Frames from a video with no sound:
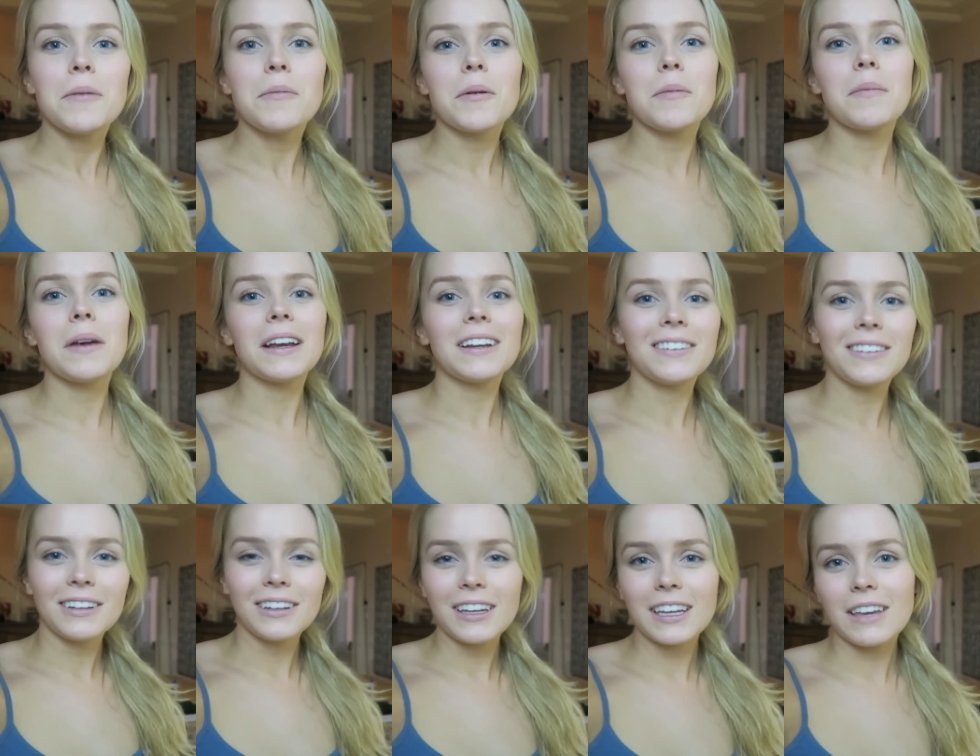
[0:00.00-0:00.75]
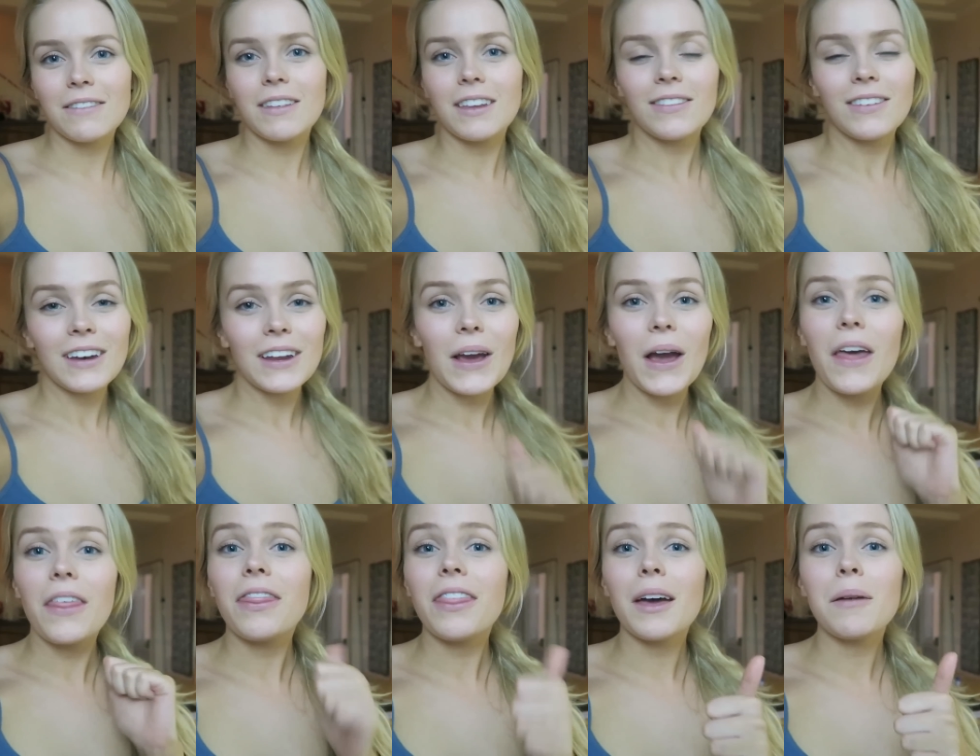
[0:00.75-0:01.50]
But make sure you give this
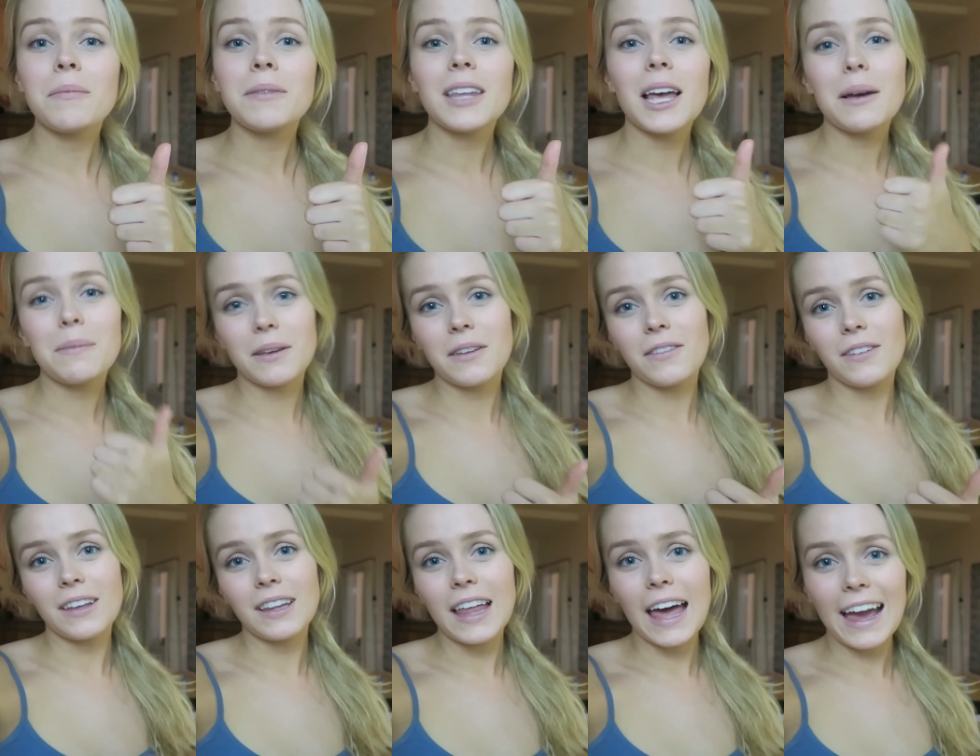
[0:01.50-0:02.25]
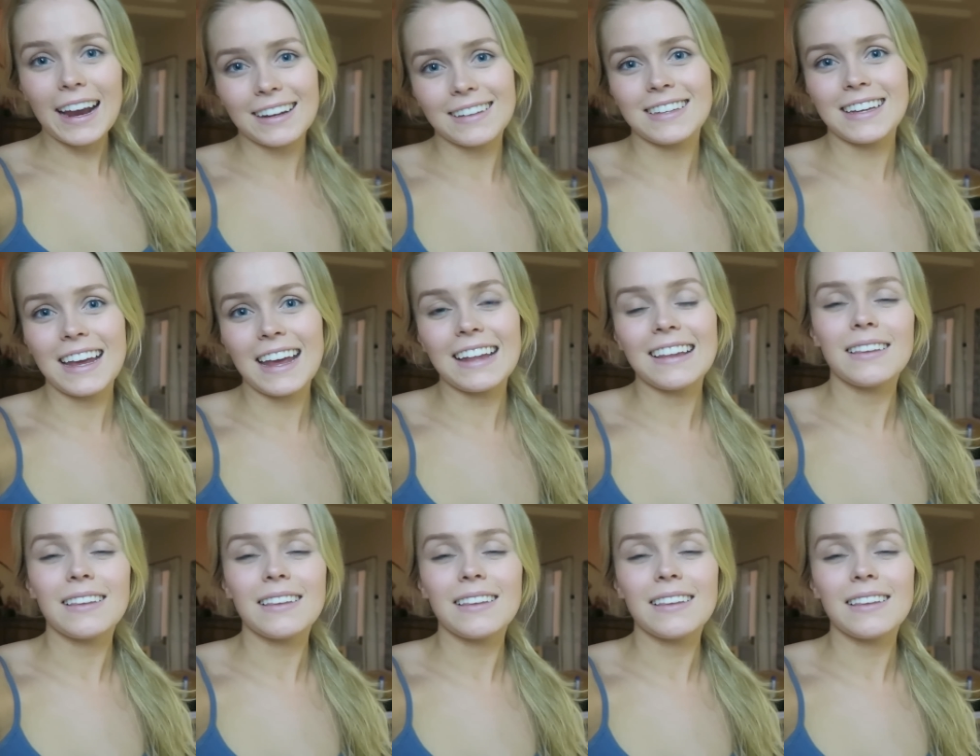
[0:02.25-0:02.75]
video a thumbs up if you liked it